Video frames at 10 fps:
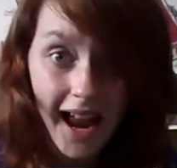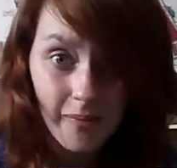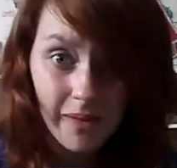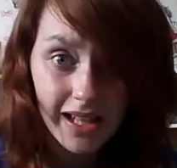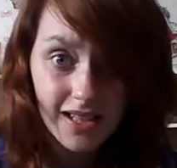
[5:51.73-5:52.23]
of
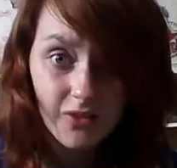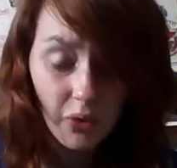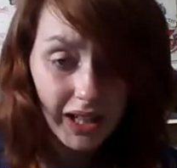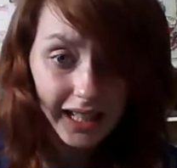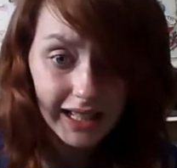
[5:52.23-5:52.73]
me.
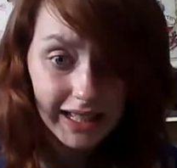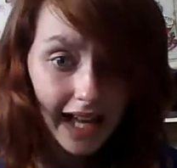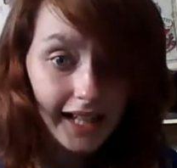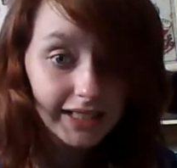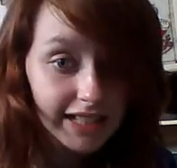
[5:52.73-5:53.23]
Really,
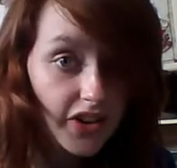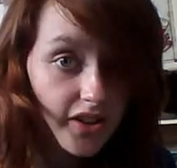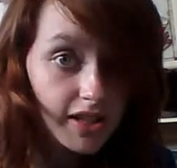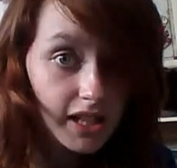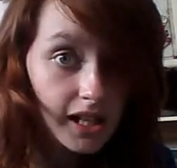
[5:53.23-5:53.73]
like,
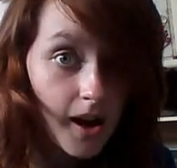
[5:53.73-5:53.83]
seriously.